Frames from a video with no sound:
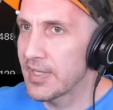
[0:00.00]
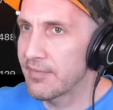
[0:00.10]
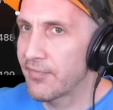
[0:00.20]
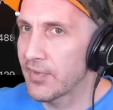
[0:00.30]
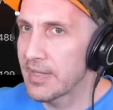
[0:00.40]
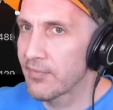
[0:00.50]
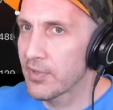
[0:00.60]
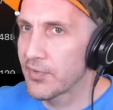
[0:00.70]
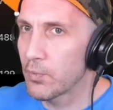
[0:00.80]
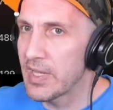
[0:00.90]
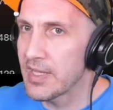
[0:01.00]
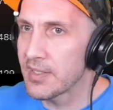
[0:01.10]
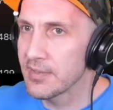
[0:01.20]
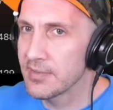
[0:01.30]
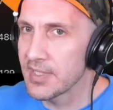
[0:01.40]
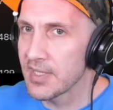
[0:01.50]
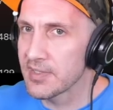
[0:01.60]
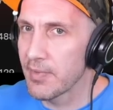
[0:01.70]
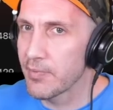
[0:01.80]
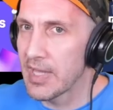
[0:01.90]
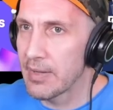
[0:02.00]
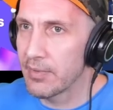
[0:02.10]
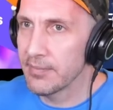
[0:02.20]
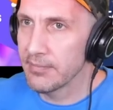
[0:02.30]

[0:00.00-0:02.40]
had Flavor of the Week. Do you guys remember that one?